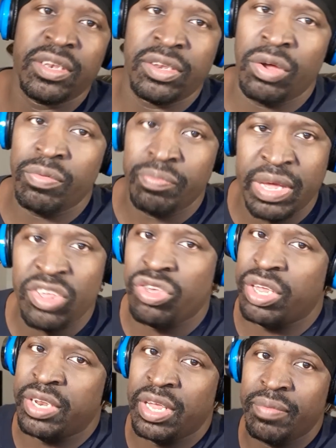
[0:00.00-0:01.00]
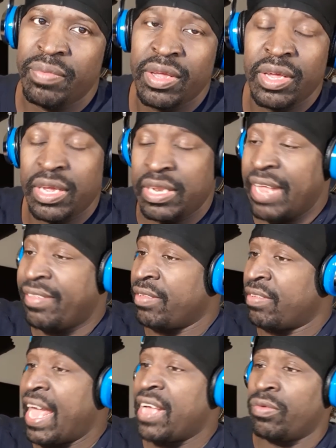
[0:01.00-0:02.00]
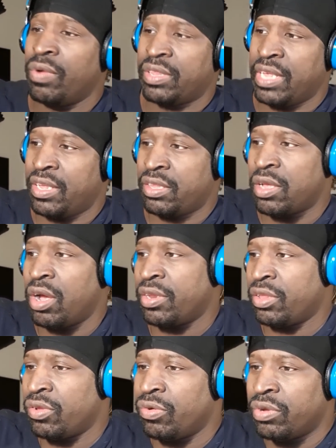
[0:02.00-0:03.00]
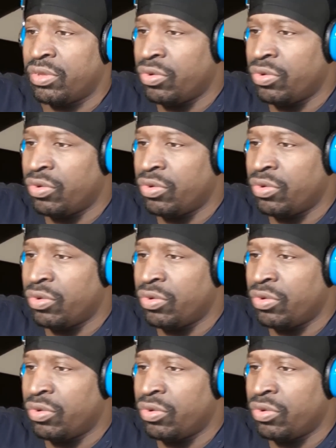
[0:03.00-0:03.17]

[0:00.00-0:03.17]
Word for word: Don't mention him. And that's exactly what they started doing,